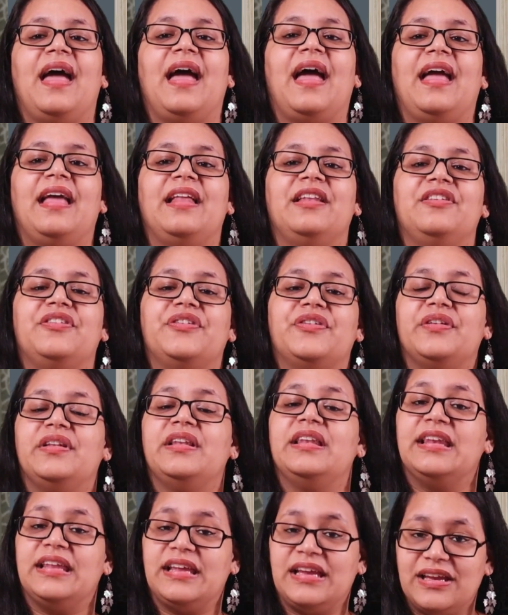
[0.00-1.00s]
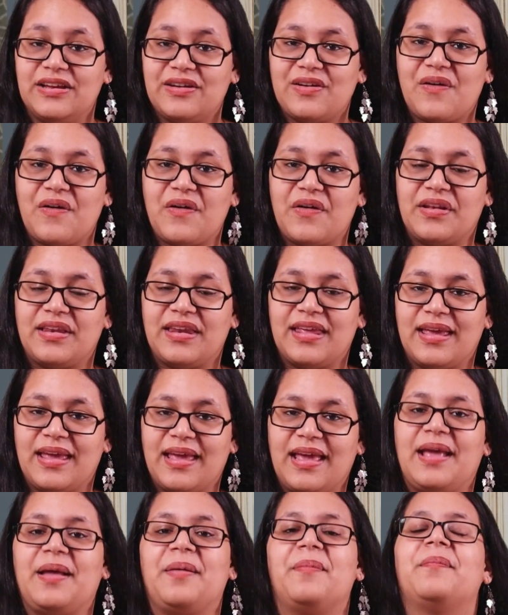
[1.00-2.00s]
and to lean on
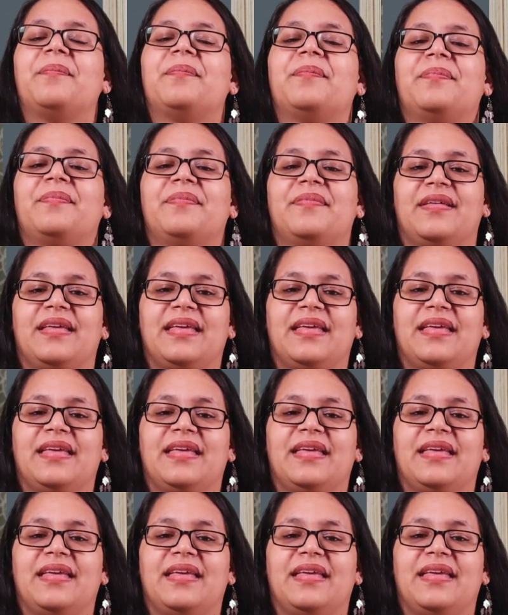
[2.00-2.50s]
Him.